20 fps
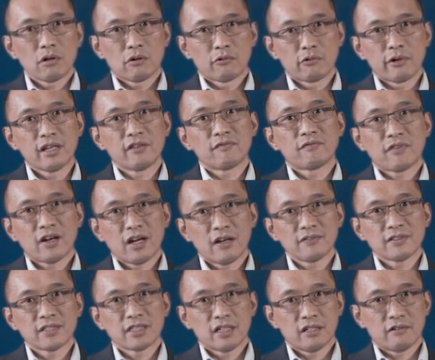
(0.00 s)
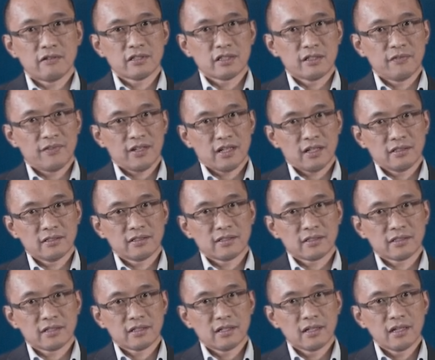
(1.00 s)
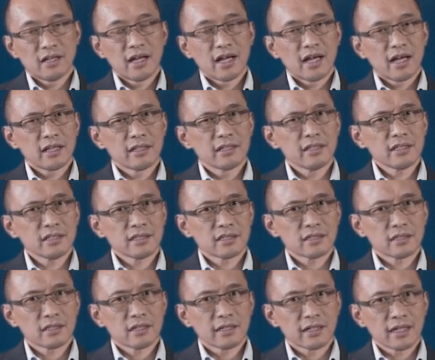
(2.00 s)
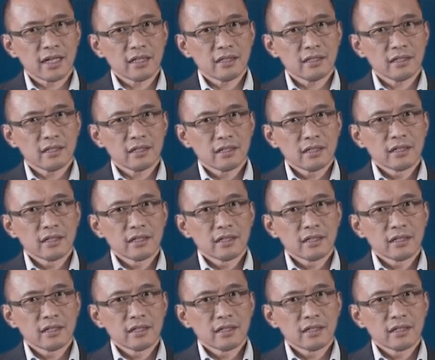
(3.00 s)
grade 5 CRS events. And this, again,